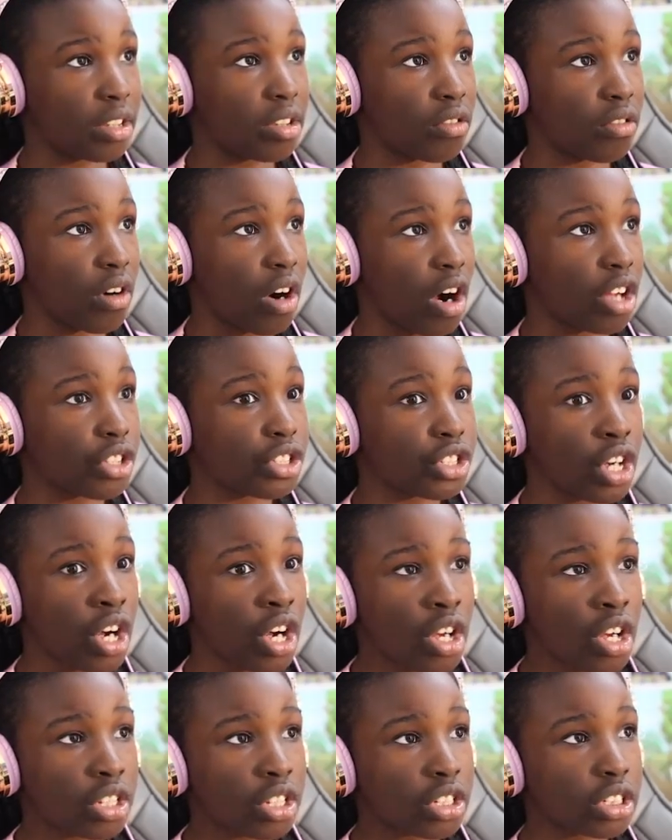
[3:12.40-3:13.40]
garage.
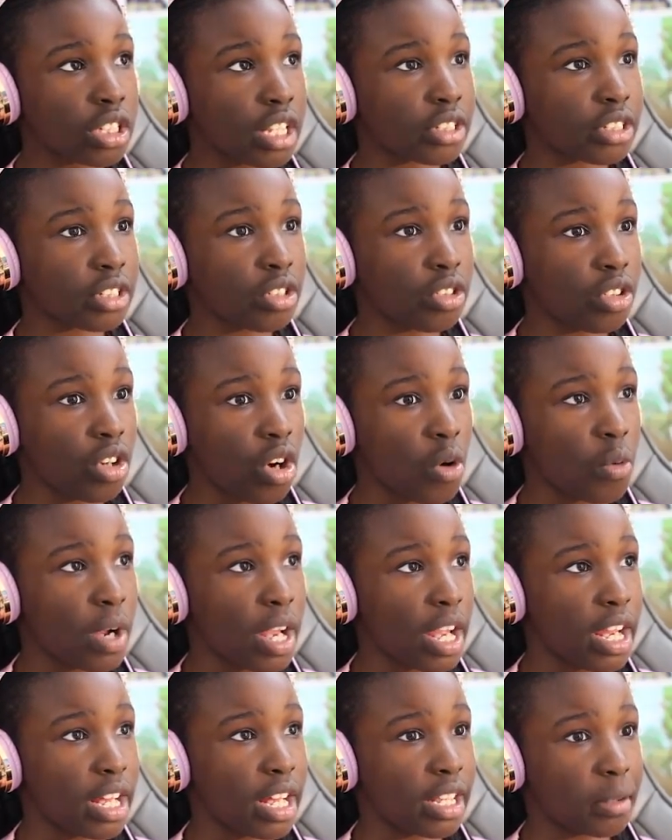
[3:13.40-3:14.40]
So let's go
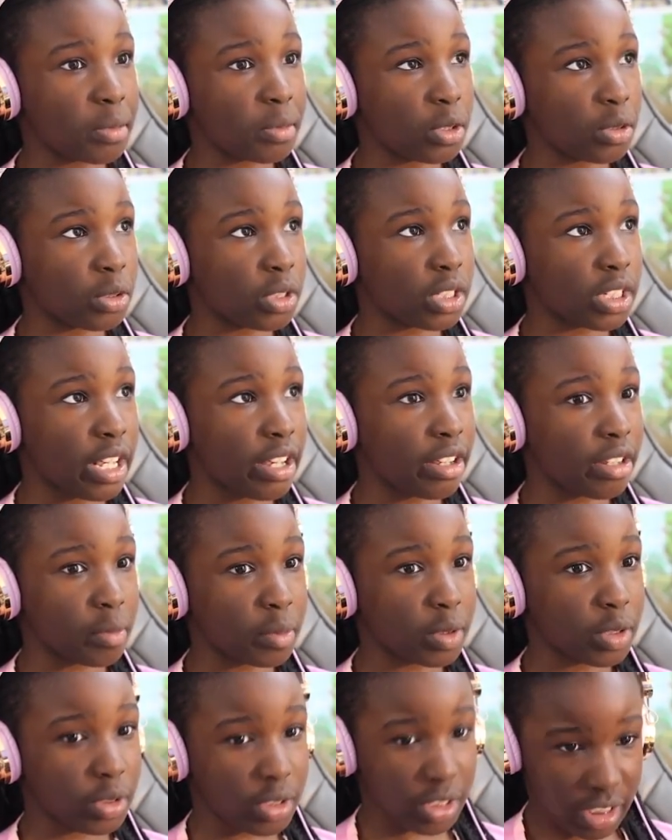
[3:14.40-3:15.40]
in. I'm so scared.
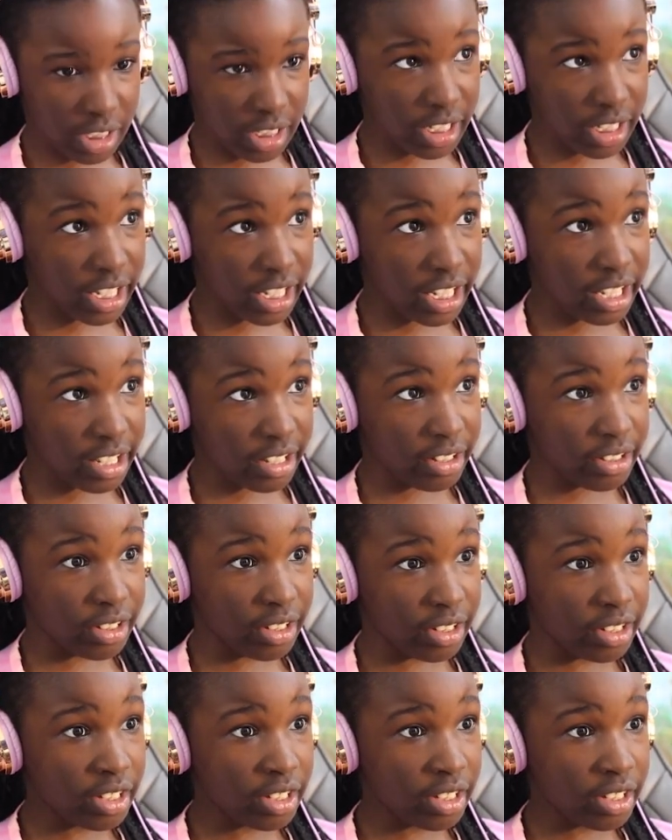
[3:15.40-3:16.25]
I'm so scared.